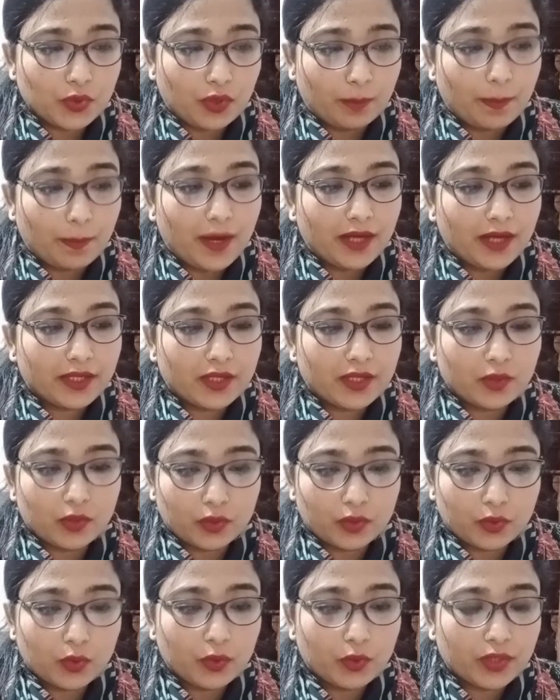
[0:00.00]
or barking, or
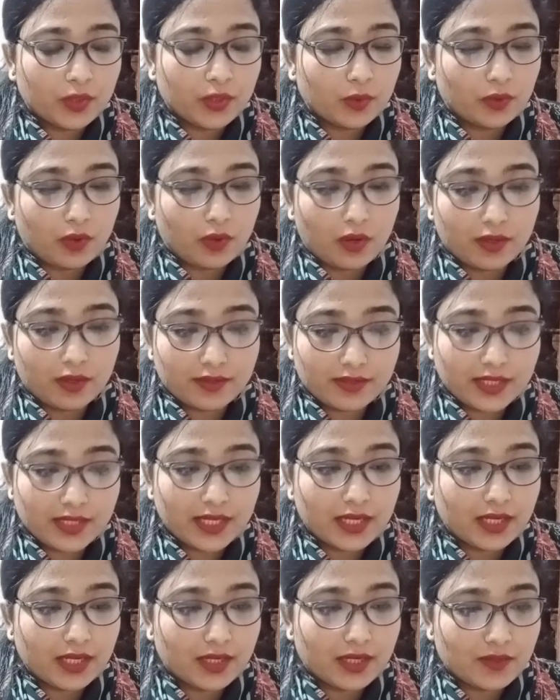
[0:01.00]
croaking, or
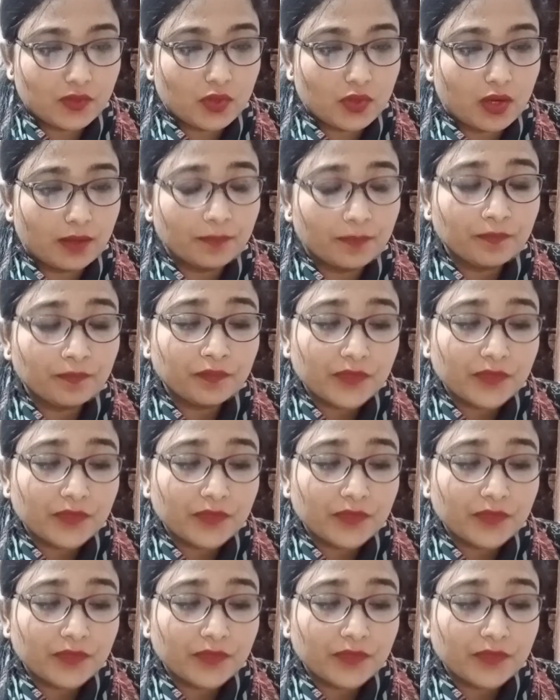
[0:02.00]
singing a song.